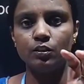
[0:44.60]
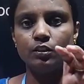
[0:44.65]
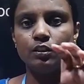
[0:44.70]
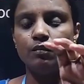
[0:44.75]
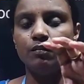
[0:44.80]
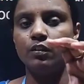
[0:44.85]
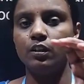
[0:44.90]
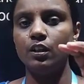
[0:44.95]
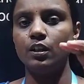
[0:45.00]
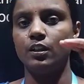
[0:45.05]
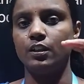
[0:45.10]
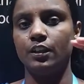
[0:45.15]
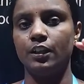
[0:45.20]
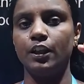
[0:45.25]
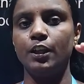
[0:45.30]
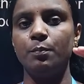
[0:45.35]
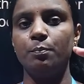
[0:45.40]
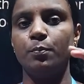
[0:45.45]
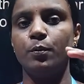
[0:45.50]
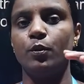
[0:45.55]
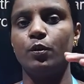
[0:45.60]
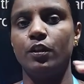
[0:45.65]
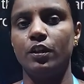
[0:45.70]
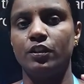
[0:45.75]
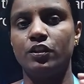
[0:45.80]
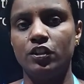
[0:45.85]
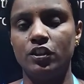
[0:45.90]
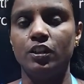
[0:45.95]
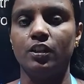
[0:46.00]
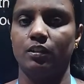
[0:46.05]
to the word
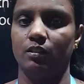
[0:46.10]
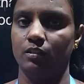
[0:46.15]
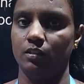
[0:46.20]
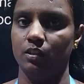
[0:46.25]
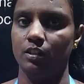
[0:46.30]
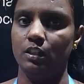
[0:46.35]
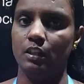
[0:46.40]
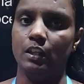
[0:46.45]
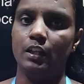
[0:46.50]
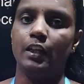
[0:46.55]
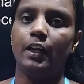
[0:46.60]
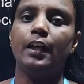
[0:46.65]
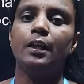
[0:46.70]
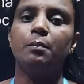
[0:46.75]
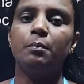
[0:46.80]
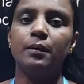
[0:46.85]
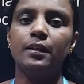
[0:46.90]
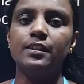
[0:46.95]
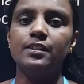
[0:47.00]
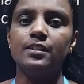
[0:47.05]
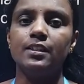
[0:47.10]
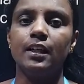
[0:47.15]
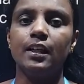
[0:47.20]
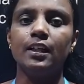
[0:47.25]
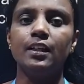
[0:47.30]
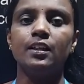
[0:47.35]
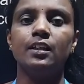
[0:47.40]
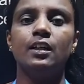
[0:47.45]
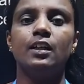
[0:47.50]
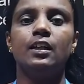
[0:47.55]
reproduction, it means
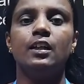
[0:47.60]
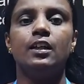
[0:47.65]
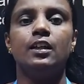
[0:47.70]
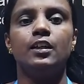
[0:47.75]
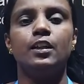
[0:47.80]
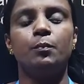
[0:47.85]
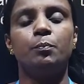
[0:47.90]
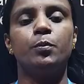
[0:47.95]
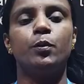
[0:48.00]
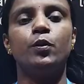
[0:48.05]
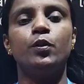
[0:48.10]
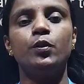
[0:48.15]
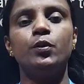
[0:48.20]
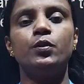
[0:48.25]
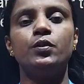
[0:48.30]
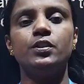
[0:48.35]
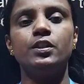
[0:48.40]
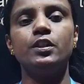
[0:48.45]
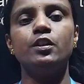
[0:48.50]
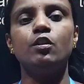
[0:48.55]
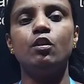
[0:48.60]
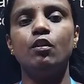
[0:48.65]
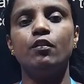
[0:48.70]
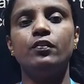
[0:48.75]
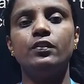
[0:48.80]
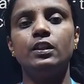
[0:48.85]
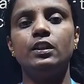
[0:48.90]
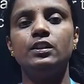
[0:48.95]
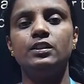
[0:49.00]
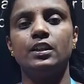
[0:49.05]
that the producing
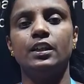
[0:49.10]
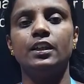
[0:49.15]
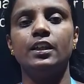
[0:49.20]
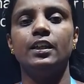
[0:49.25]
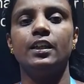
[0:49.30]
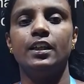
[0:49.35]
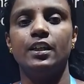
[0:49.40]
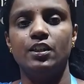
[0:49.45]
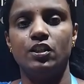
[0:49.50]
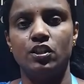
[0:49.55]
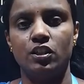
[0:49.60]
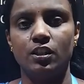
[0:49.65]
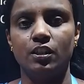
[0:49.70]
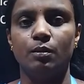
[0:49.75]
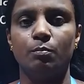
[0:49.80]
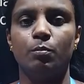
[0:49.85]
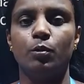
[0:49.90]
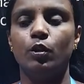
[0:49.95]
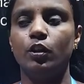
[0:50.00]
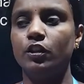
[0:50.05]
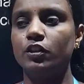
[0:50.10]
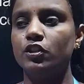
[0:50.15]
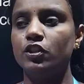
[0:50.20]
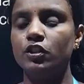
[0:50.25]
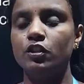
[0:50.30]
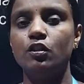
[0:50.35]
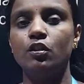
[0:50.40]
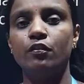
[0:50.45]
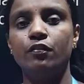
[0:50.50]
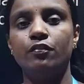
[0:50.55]
of the generation,
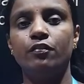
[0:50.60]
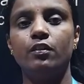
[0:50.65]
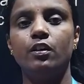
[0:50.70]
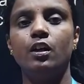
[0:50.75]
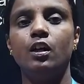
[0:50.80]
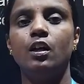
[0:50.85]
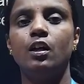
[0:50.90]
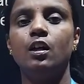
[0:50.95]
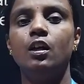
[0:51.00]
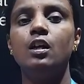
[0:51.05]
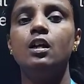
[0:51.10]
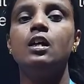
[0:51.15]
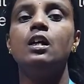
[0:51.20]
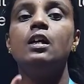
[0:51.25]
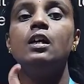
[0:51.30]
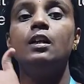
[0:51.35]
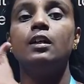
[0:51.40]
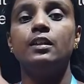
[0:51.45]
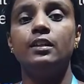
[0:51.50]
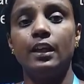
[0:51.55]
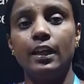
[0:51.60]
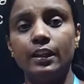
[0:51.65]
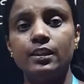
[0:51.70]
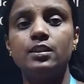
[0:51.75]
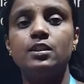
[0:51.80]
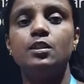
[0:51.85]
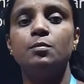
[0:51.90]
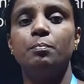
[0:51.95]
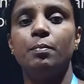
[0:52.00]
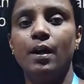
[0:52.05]
production of
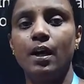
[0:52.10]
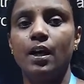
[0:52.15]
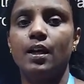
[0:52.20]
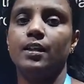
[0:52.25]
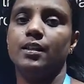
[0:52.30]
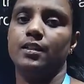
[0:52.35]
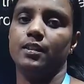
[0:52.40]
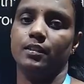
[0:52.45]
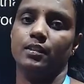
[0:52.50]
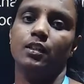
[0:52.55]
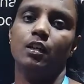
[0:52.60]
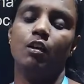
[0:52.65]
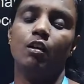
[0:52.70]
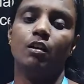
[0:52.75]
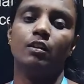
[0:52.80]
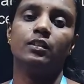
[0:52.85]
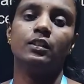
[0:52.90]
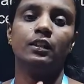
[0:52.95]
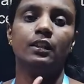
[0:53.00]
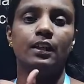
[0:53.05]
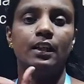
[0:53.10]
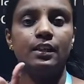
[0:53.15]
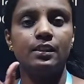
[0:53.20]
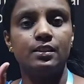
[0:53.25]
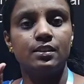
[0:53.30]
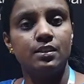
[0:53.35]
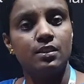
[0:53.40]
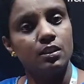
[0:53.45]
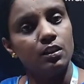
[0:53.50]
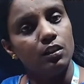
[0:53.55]
next part or the
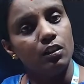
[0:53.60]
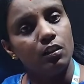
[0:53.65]
next